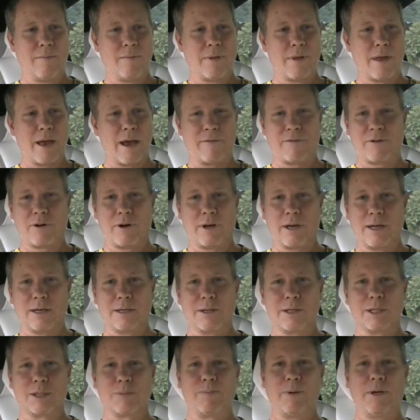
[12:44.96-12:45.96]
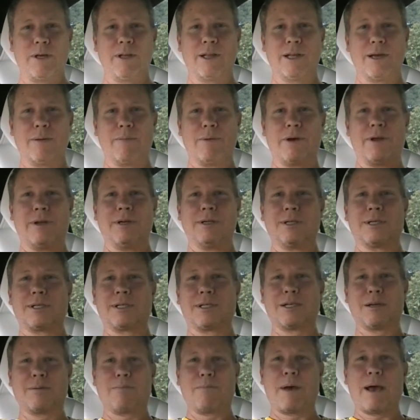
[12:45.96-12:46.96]
after I get to the speed limit, and just
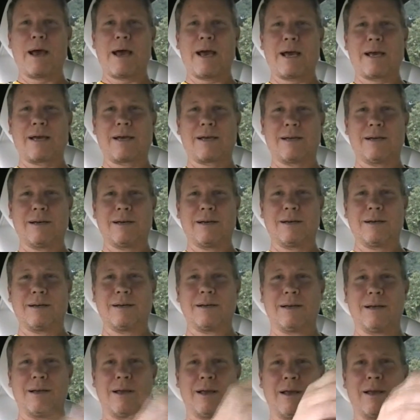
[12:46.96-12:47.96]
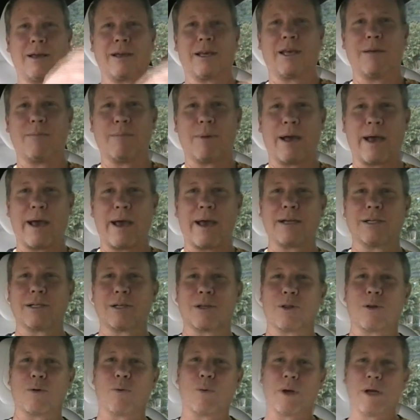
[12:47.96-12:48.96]
sit back and keep my hands
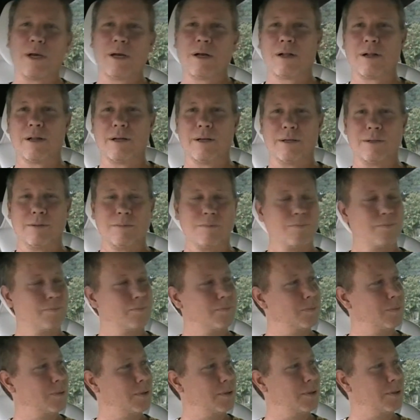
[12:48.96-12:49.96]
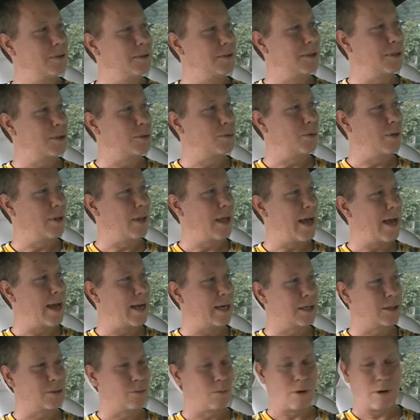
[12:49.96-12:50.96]
on the wheel and just
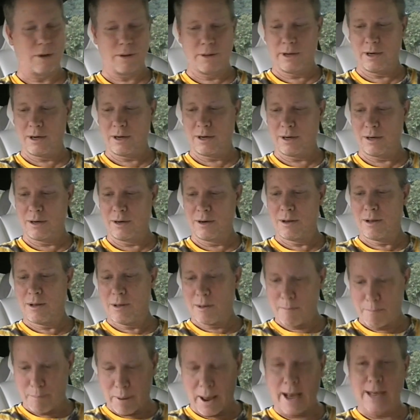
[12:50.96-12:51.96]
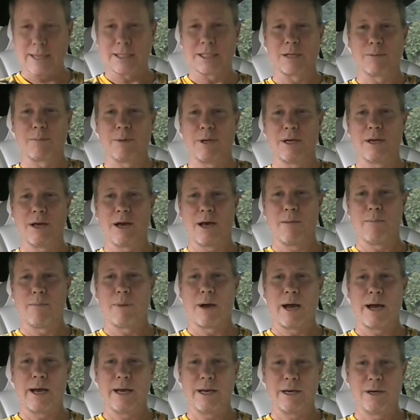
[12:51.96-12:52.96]
relax while they're passing me
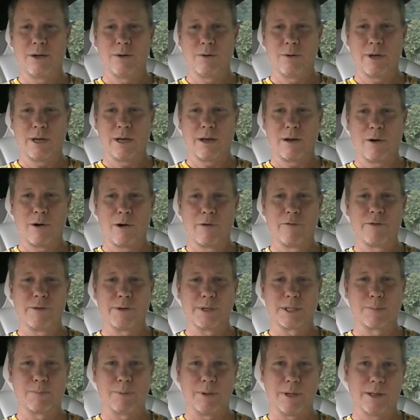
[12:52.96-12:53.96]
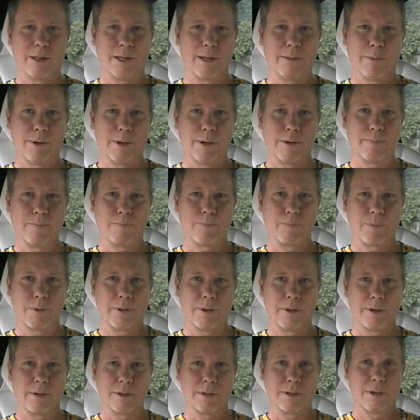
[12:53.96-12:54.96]
by doing over the speed limit.
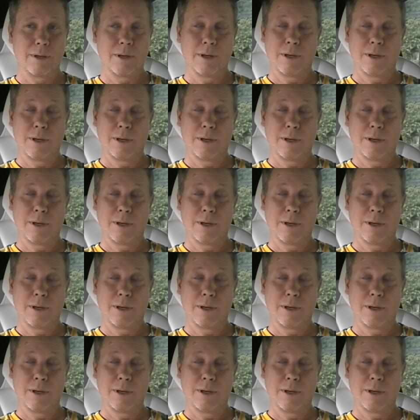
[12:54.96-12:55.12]
And